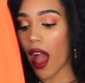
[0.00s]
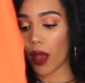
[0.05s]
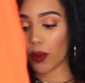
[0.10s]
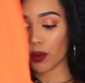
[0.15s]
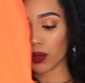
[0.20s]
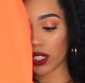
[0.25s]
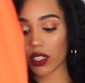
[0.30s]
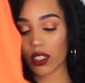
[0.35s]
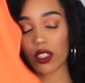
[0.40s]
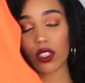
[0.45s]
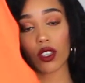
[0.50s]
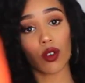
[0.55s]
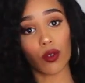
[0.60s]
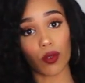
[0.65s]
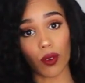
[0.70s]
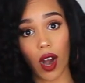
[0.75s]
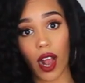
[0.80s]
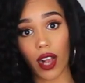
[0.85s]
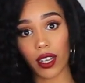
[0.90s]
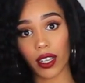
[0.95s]
I would still
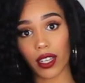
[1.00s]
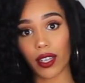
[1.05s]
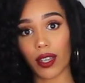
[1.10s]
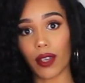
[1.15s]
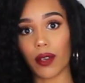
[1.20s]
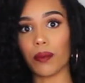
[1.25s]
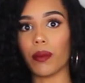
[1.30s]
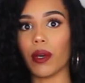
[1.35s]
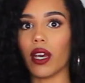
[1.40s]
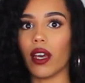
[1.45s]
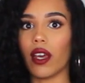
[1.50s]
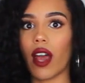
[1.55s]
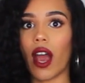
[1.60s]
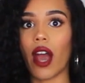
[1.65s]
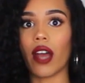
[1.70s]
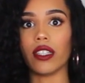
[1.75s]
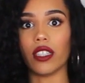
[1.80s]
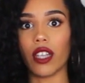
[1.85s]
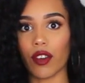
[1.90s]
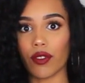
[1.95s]
rock it, but
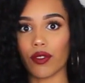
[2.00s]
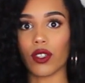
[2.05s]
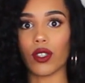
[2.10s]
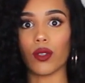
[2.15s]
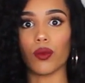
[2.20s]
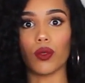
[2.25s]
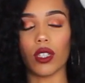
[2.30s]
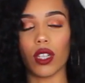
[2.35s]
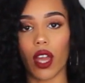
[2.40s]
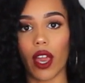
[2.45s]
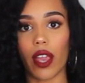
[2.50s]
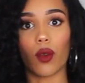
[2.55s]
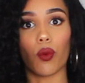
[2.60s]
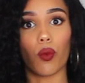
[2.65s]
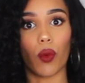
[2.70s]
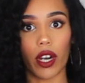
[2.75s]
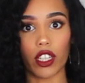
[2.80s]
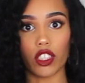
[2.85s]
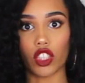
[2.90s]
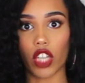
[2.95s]
I definitely would like
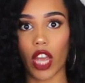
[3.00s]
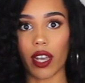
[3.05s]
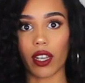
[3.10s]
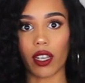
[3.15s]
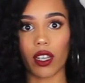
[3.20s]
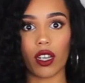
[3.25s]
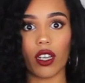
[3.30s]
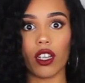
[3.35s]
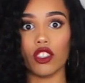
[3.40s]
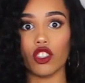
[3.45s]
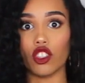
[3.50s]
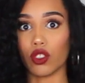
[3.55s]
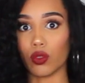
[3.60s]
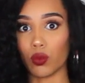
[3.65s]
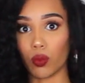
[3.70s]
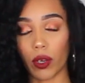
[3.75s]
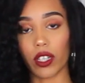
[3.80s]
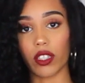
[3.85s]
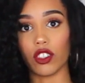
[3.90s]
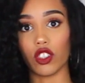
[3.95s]
wear a jacket and
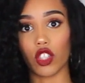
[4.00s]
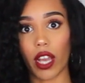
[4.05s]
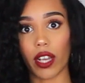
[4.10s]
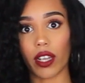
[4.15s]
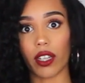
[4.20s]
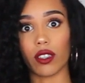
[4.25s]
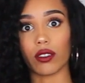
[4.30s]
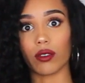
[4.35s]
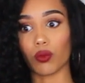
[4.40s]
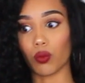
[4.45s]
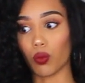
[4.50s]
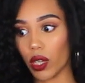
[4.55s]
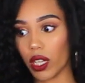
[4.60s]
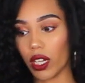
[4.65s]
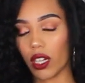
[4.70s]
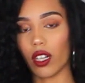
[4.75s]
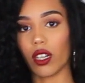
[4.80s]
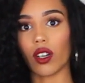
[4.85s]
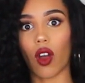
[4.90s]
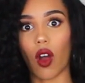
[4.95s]
just wear the jacket
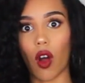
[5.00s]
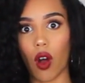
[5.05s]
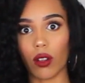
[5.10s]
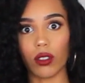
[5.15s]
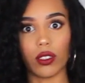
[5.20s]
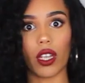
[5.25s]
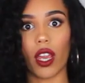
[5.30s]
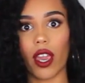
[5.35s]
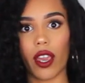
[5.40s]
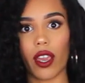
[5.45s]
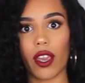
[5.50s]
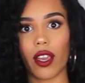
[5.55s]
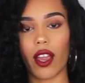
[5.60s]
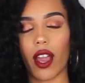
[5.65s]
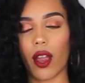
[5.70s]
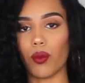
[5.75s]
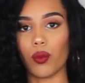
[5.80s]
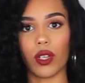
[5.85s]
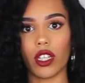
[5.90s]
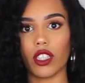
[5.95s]
with it all day.
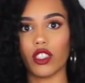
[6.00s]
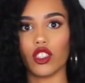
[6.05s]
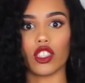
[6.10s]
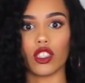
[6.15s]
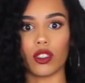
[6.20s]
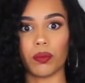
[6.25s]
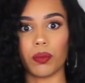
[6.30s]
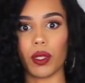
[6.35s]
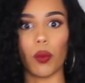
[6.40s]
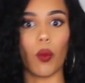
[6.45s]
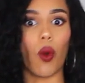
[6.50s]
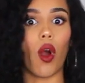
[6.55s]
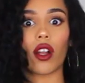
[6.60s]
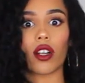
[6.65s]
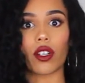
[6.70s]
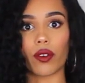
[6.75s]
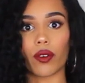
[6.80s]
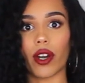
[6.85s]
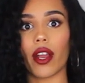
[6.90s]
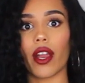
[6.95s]
I wouldn't just be
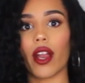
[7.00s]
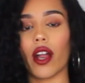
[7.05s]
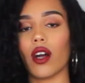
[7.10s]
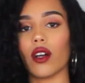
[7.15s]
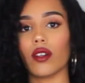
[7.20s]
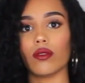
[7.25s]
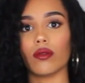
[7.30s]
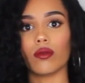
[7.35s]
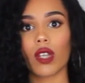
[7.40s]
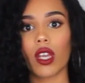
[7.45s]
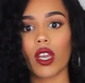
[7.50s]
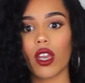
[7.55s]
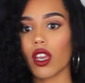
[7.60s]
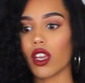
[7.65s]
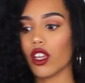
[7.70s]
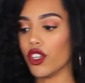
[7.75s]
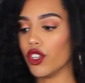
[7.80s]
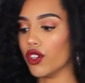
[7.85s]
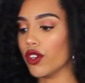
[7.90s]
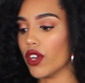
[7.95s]
walking around,
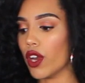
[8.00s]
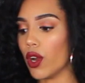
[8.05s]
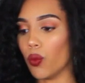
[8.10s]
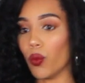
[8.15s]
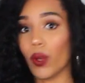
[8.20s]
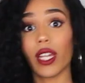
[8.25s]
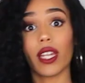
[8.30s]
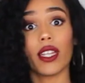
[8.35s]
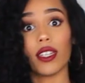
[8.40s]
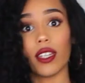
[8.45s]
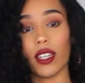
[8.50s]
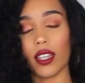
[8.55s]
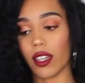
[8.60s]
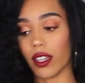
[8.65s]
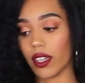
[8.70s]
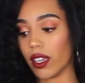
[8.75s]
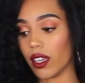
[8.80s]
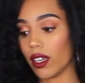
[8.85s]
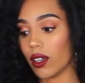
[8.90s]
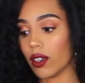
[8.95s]
you know,
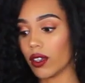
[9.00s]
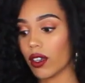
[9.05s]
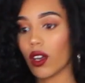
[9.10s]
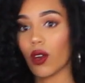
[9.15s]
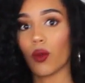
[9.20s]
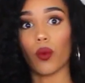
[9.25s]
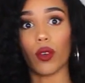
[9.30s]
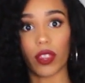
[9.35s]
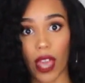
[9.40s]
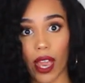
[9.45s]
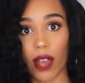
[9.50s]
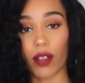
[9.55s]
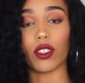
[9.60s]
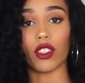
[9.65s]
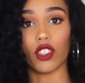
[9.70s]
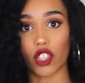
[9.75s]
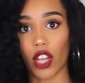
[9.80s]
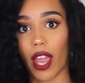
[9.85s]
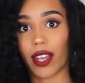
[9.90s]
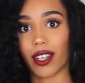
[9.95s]
willy-nilly
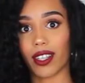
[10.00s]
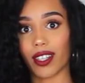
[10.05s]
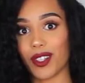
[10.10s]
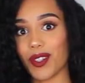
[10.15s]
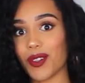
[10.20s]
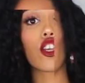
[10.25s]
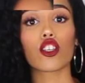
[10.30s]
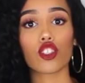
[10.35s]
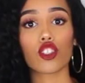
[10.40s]
without the jacket.